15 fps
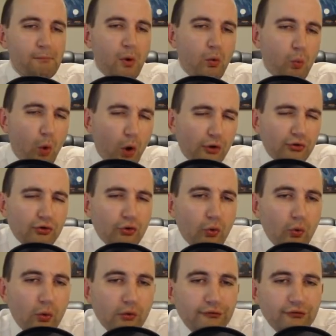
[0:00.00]
But what
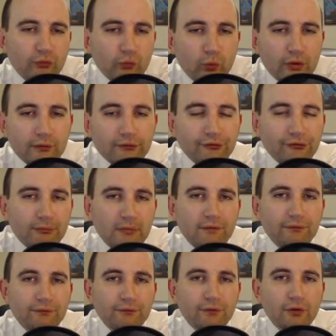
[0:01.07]
caused Will
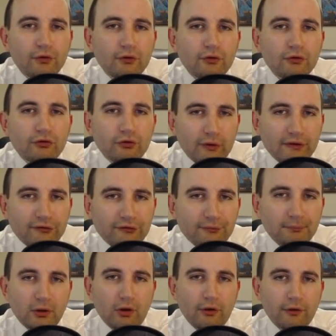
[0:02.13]
Smith to
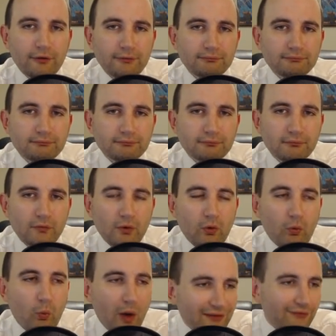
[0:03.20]
explode?
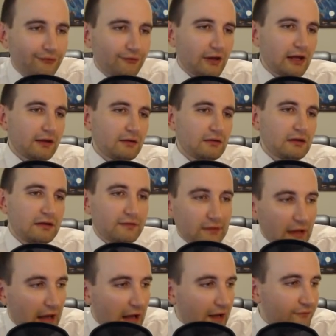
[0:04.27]
1 second, he's
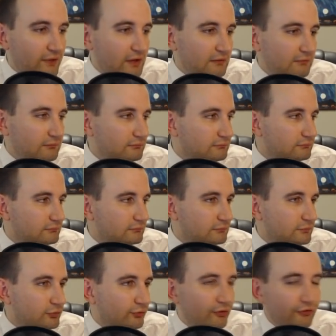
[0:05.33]
laughing.
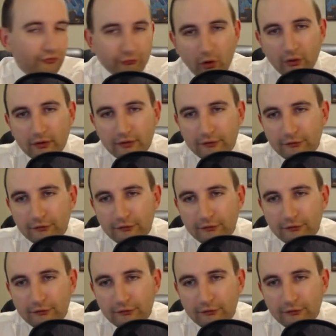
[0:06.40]
Chris Rock